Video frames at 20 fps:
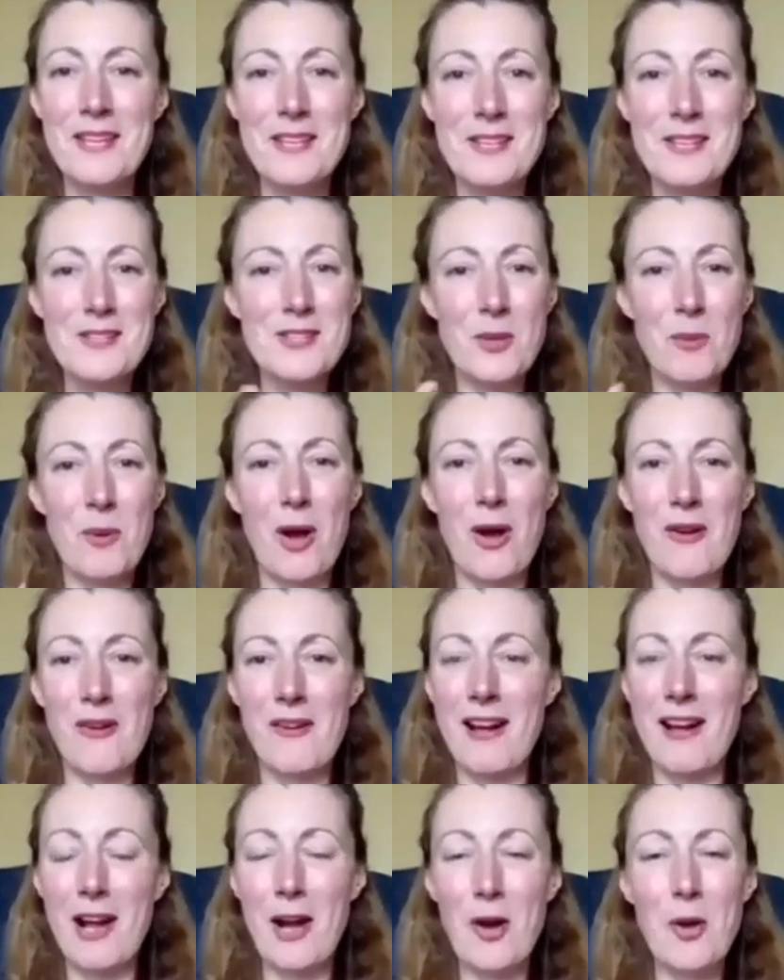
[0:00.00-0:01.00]
So
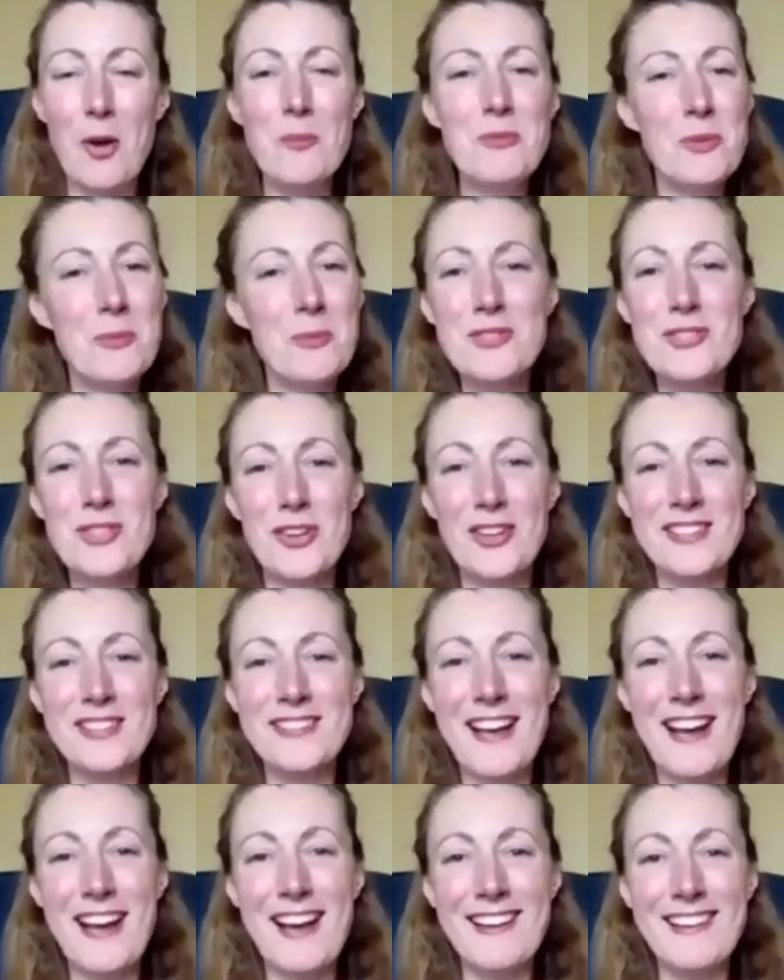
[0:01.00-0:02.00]
I hope you enjoyed
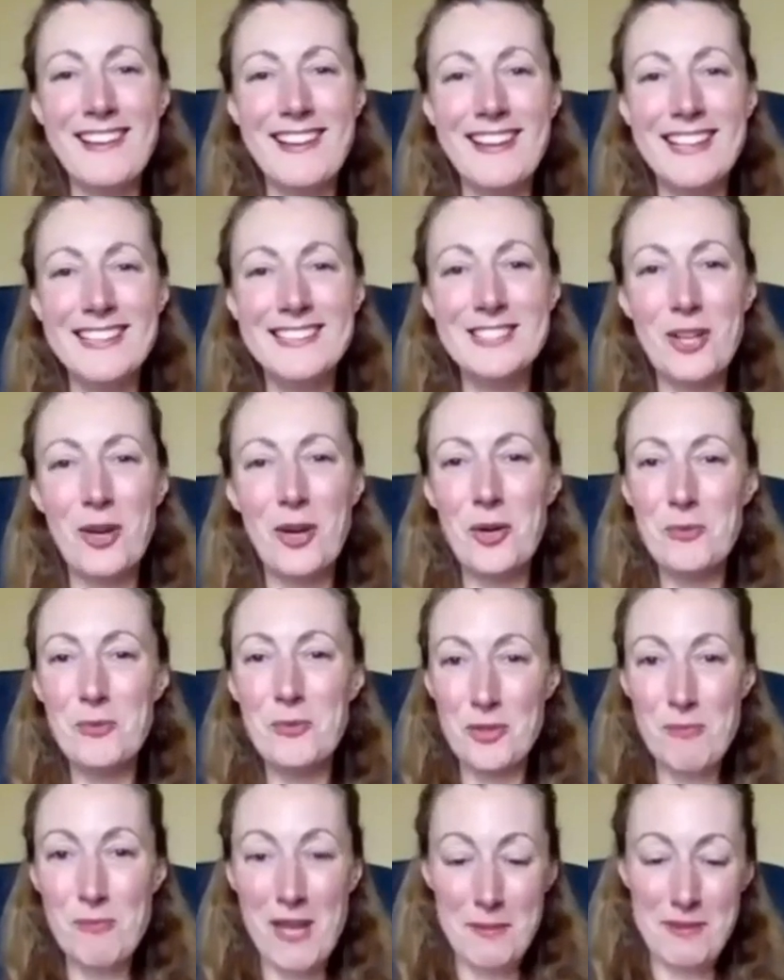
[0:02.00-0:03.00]
that, and I hope you
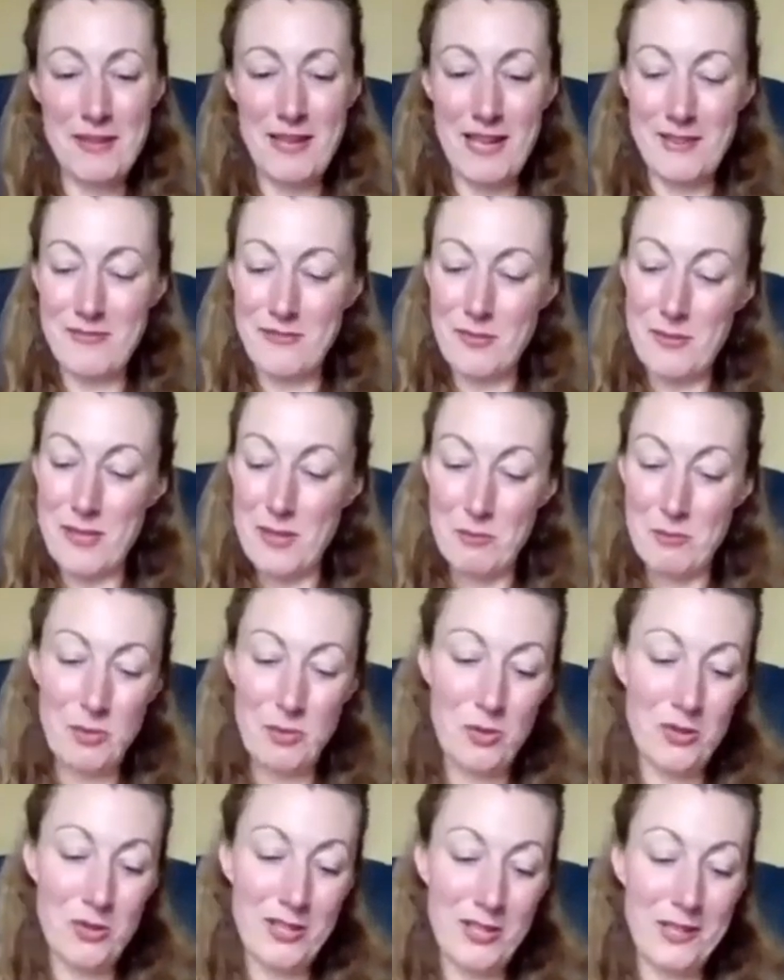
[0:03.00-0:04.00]
maybe have a bit
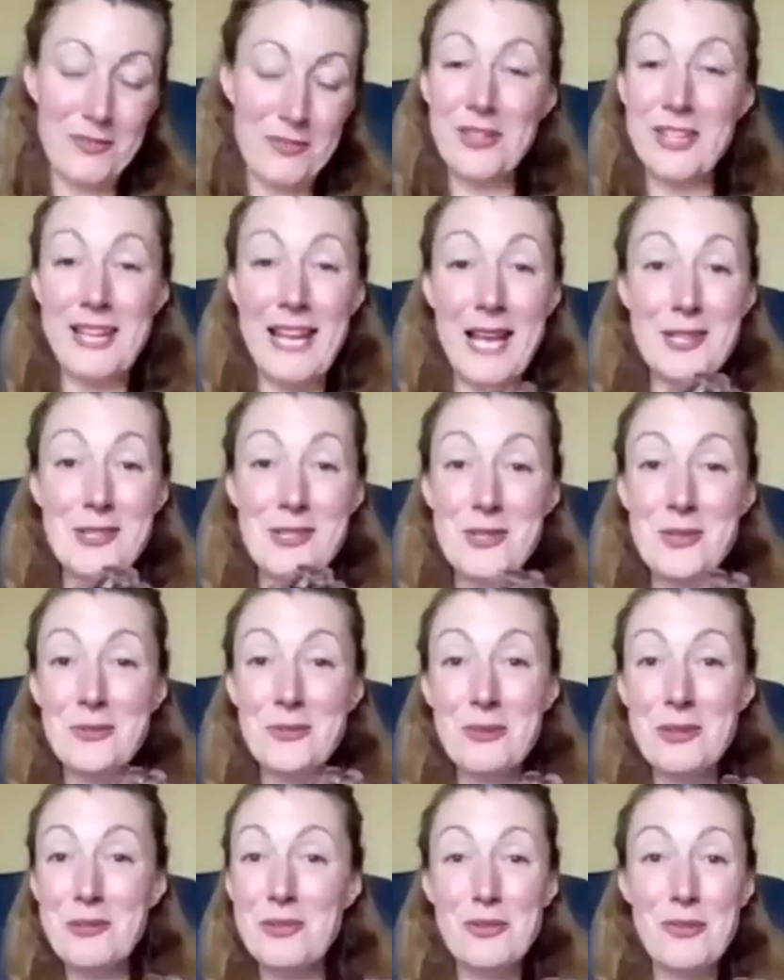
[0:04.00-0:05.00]
more kind of connection
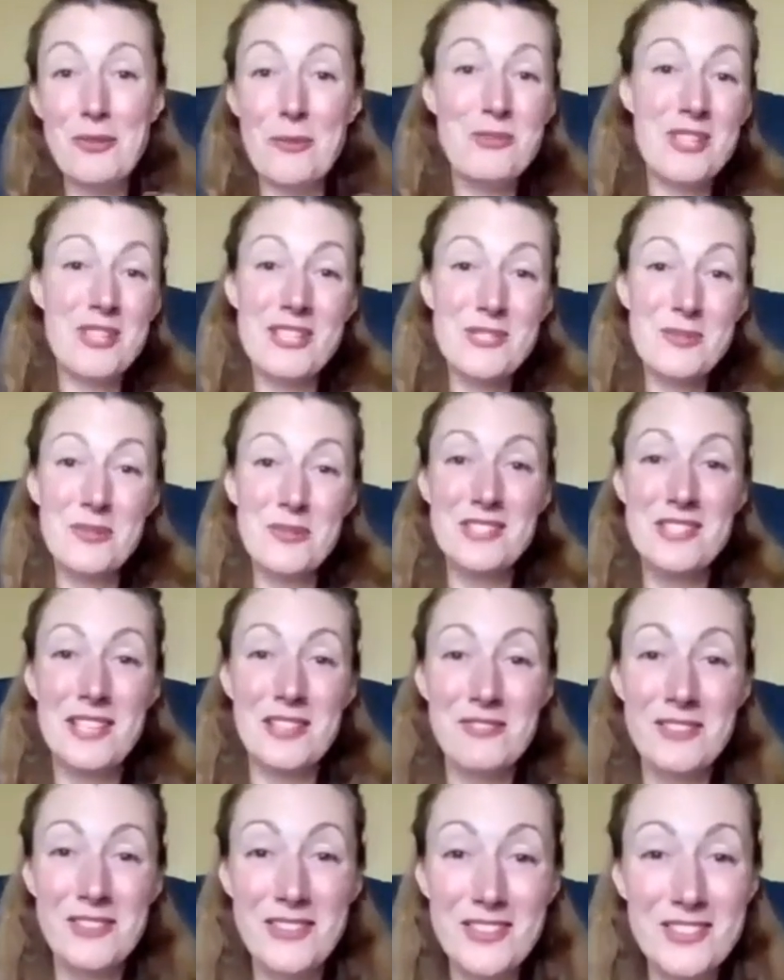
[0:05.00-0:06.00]
with your objects,
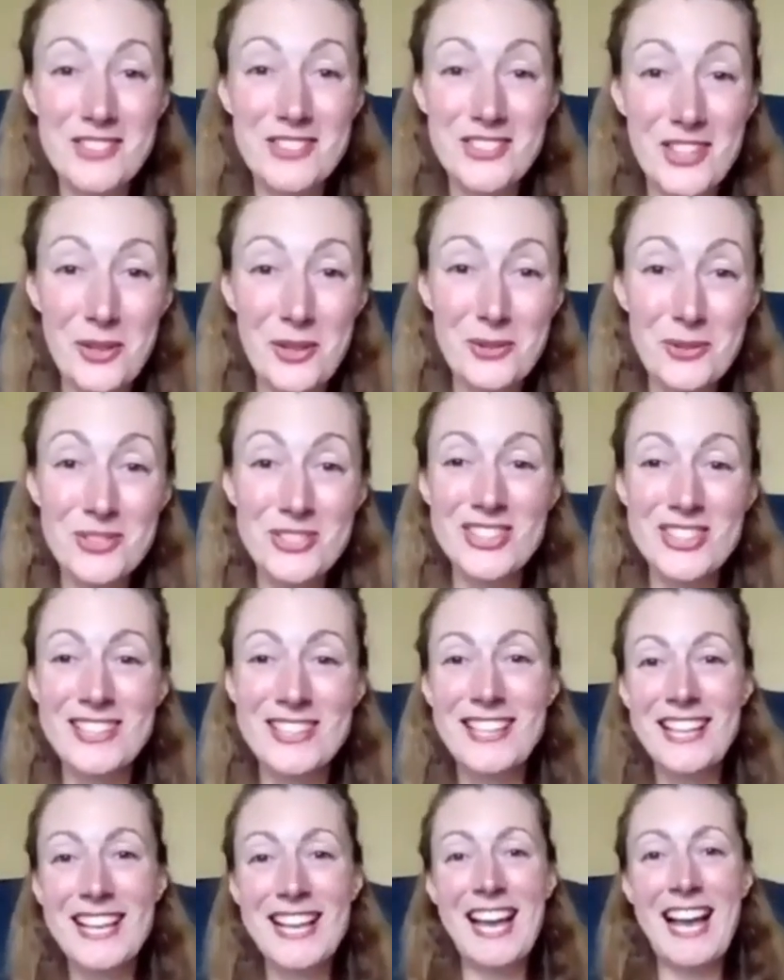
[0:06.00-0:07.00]
whichever you chose.
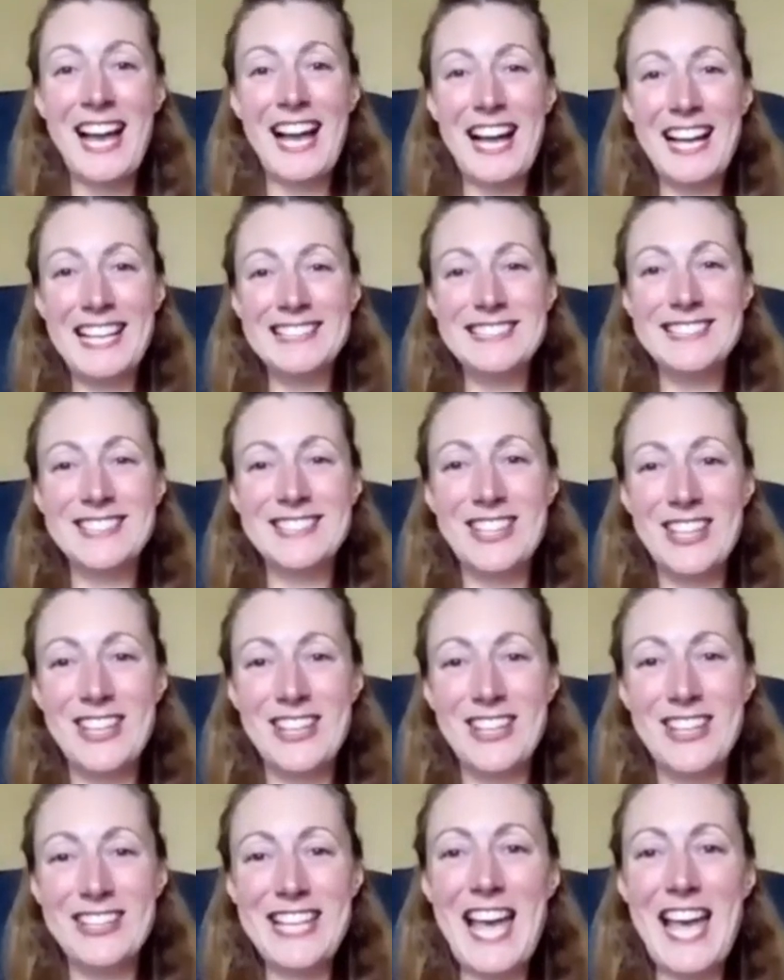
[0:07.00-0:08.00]
And
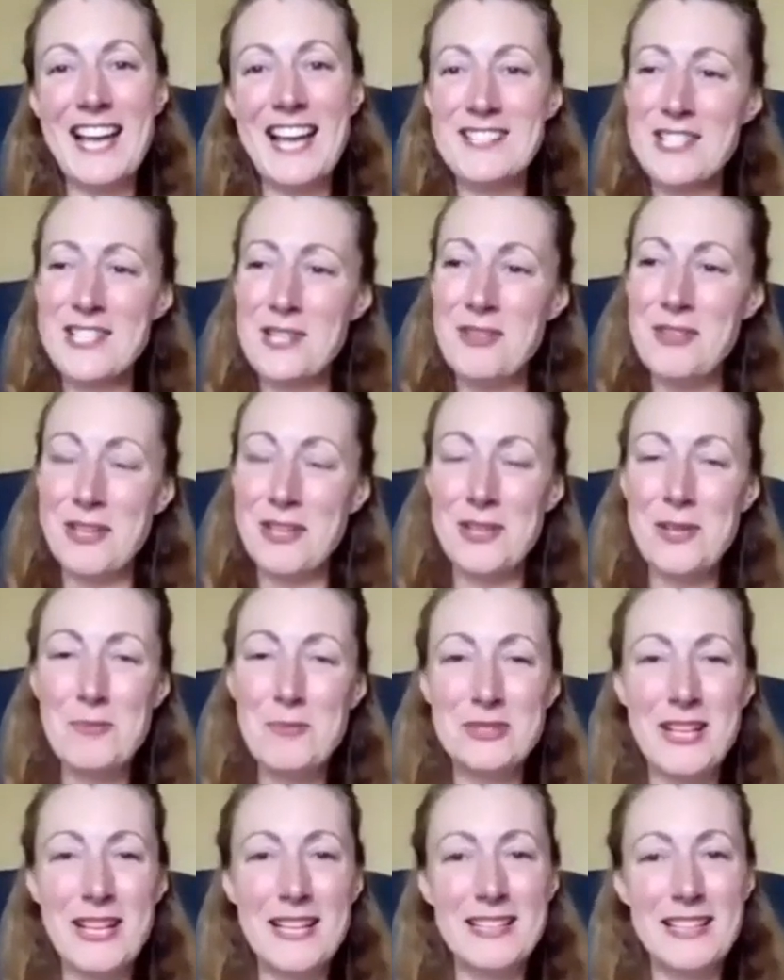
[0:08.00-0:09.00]
yeah, see if you can
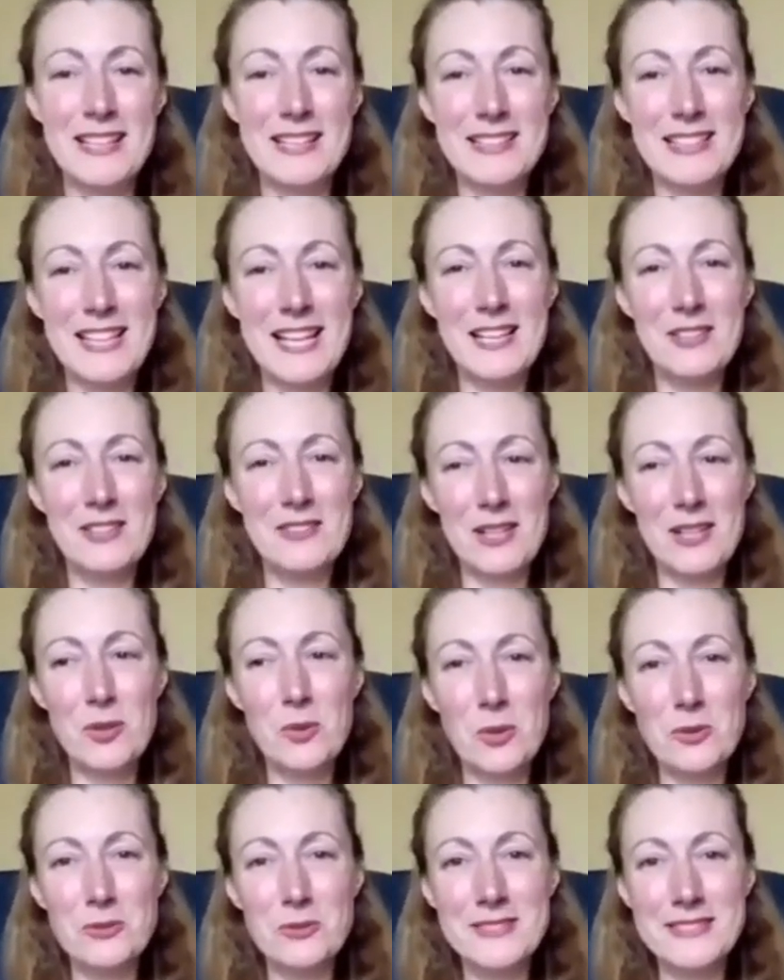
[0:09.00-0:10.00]
apply that
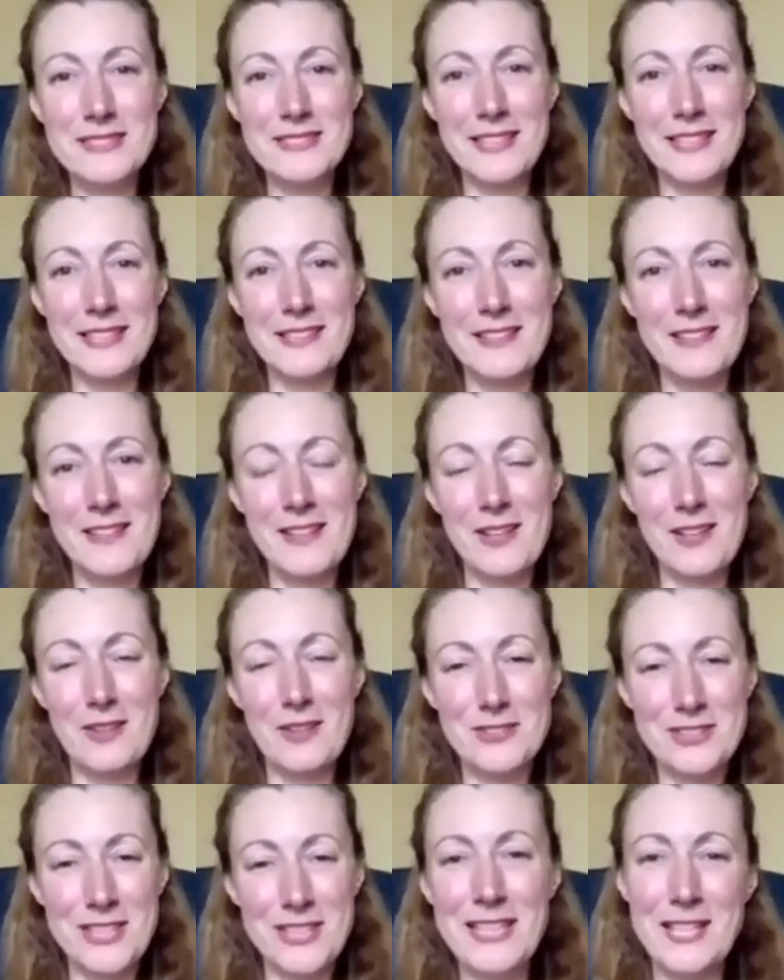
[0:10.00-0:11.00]
quality of
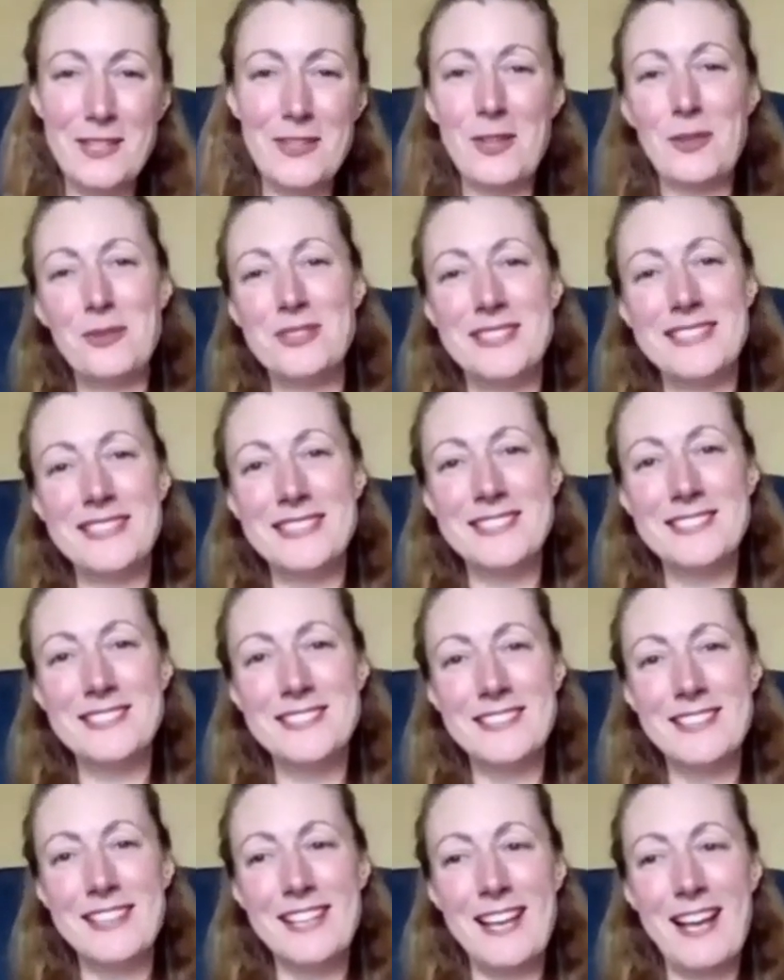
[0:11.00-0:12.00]
taking notice
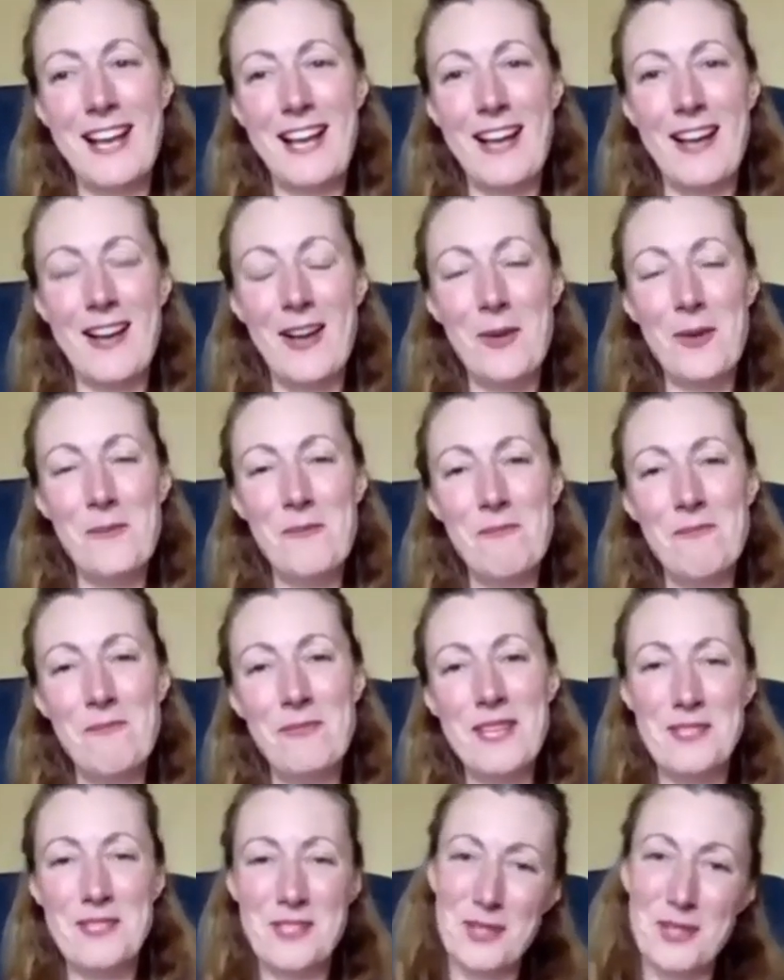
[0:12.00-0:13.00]
into the